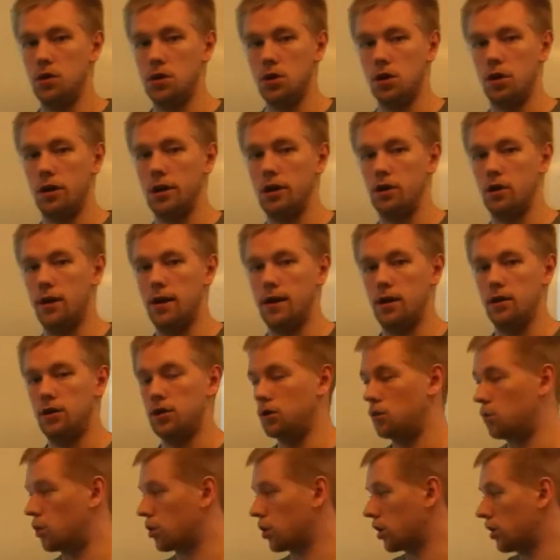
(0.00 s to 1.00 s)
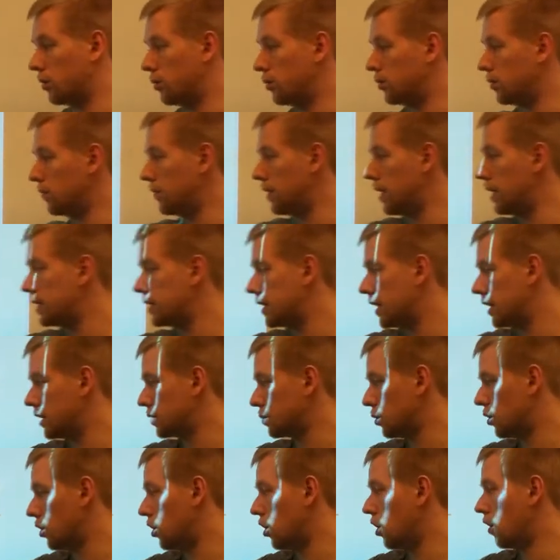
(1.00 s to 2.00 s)
you should already know how to do. We're going to move that
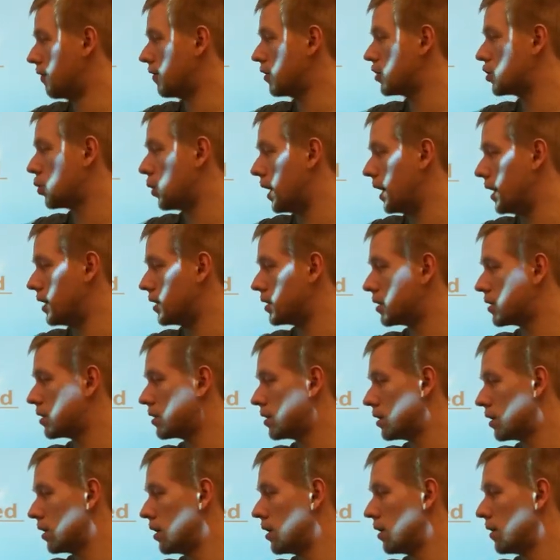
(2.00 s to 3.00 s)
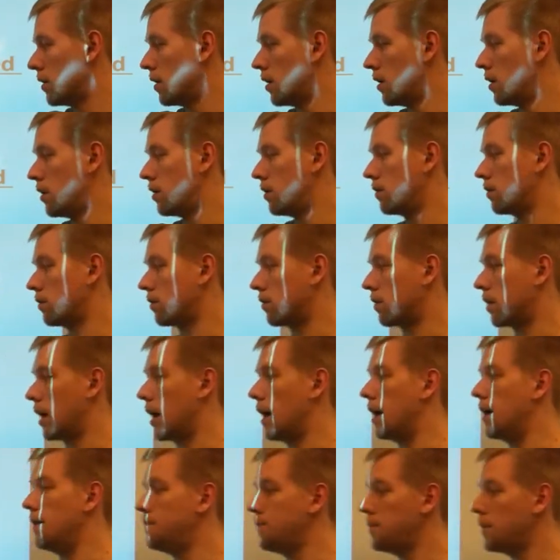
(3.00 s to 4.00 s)
decimal over twice.
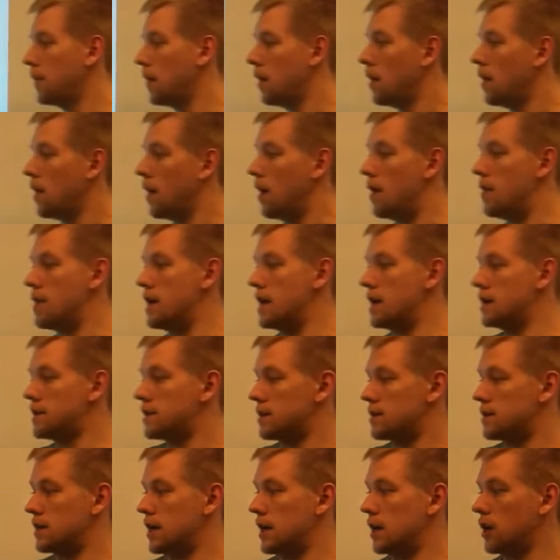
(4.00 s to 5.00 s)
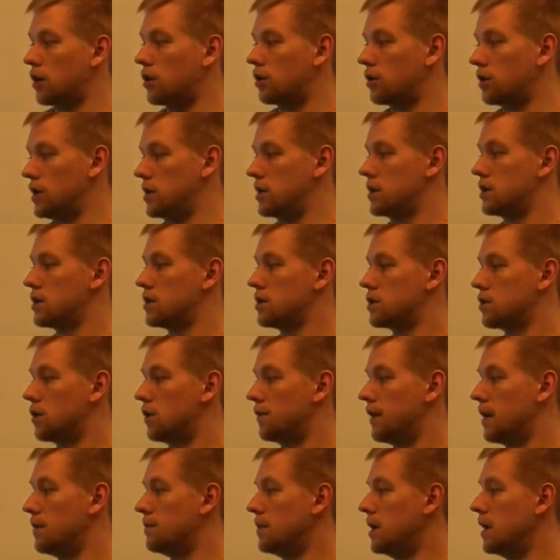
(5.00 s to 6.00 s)
Okay? And then it says increase.
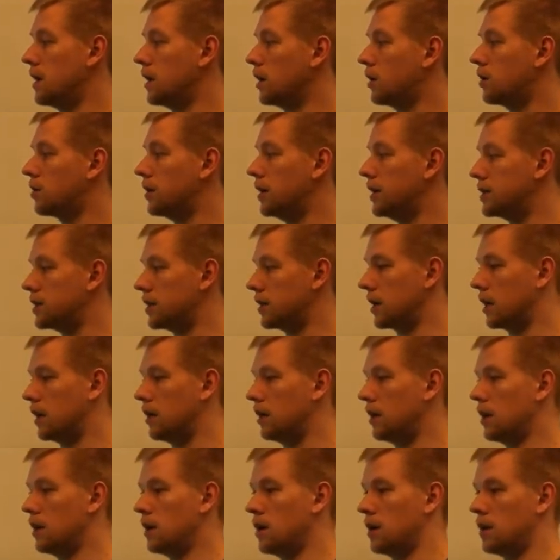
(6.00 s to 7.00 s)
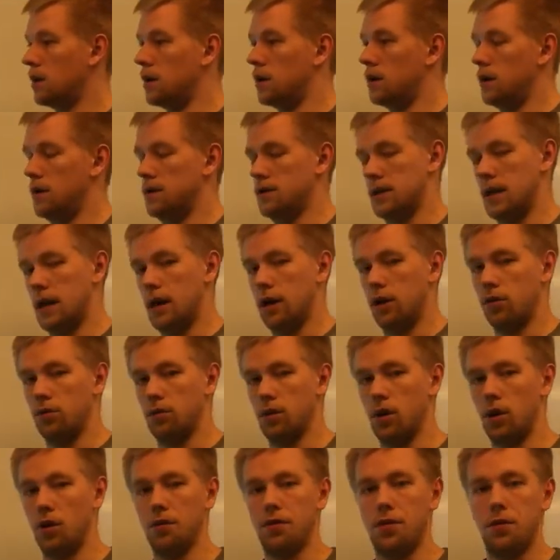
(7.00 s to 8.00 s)
So if I'm increasing it, is that a
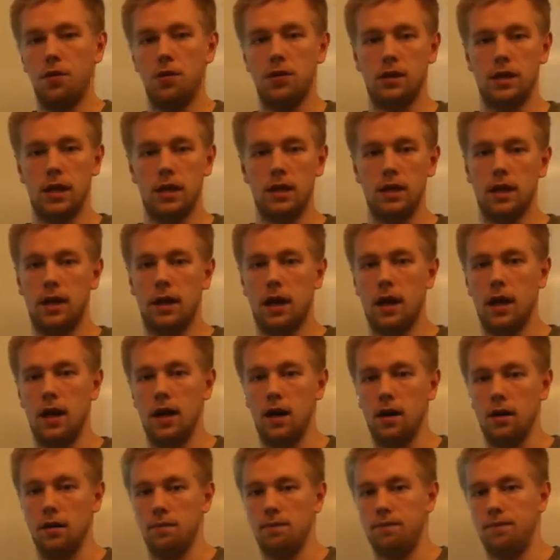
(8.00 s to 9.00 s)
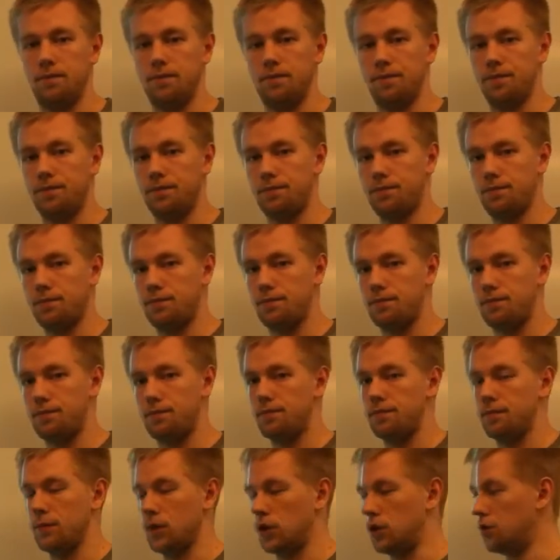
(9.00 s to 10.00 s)
growth or is that decay?
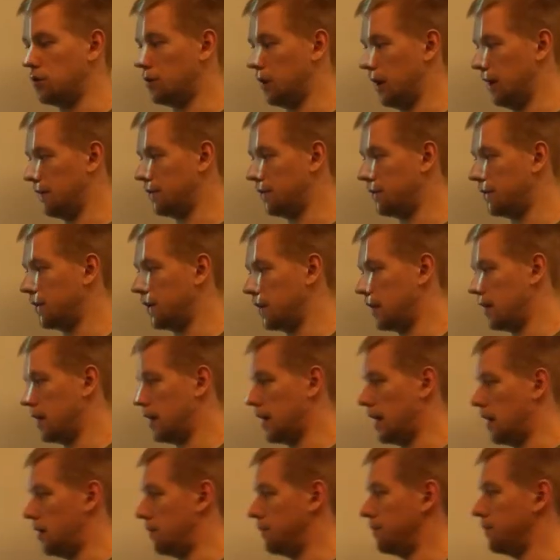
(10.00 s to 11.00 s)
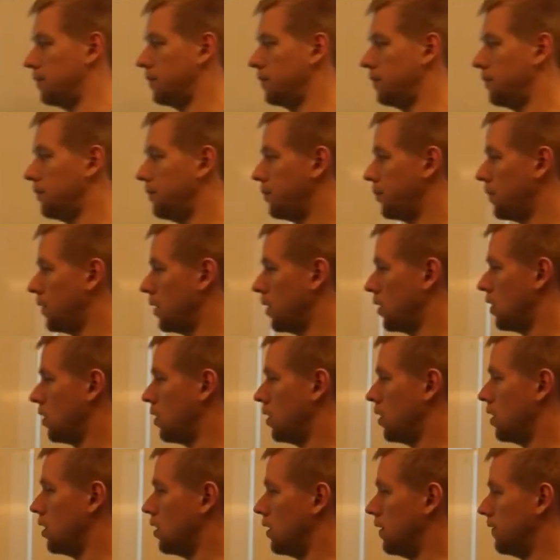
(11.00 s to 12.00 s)
You'll have to figure that out.
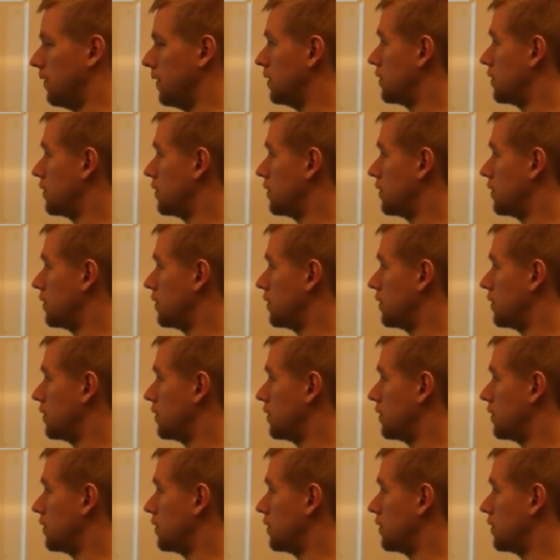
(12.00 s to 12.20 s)
If